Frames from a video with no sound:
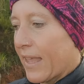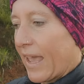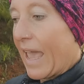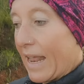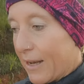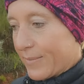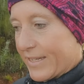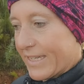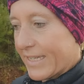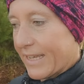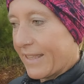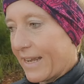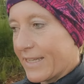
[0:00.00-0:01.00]

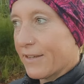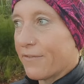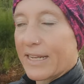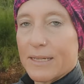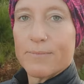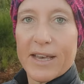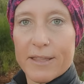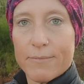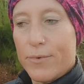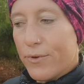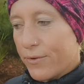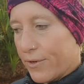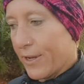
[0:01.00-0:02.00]
element that is affected by the
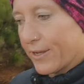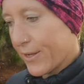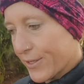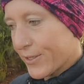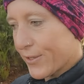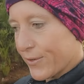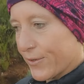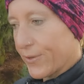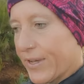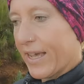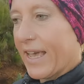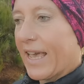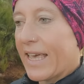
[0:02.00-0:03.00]
moon
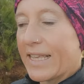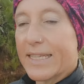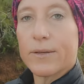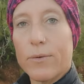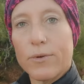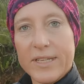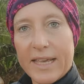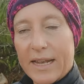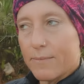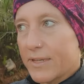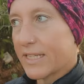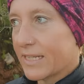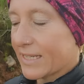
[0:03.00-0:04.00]
so is the water
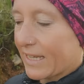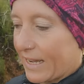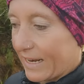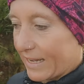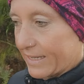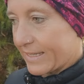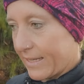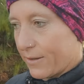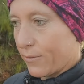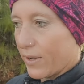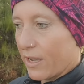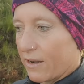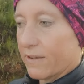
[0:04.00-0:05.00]
element inside us
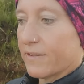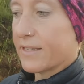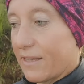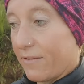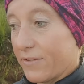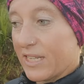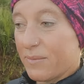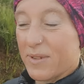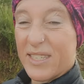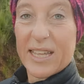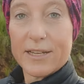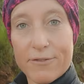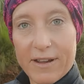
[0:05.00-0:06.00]
we are
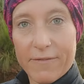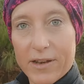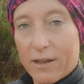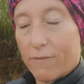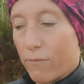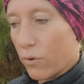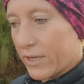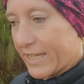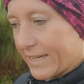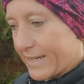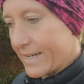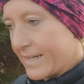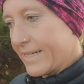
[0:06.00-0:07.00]
70% roughly of water